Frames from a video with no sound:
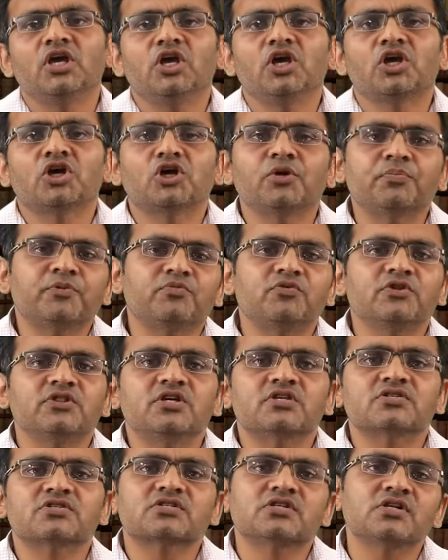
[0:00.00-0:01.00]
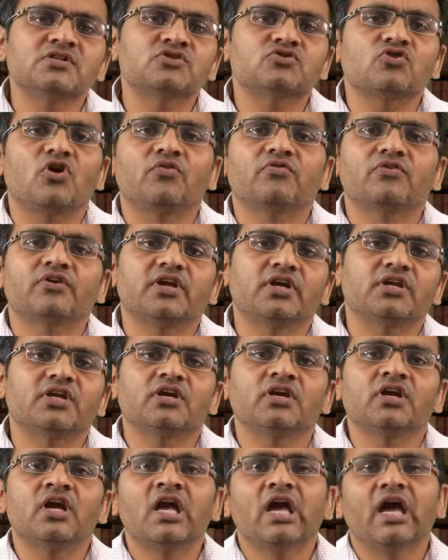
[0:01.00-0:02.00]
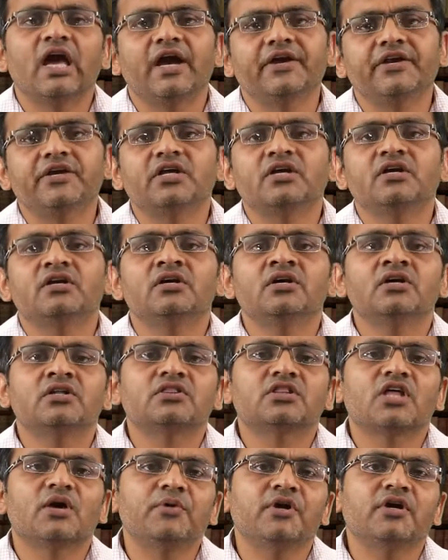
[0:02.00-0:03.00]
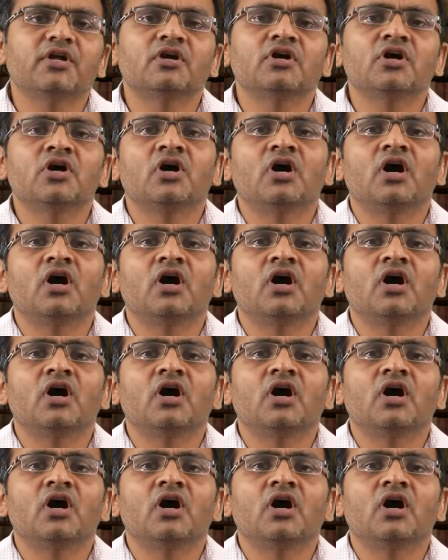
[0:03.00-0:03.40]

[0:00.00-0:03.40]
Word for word: equipped with the skills of creating, editing thematic,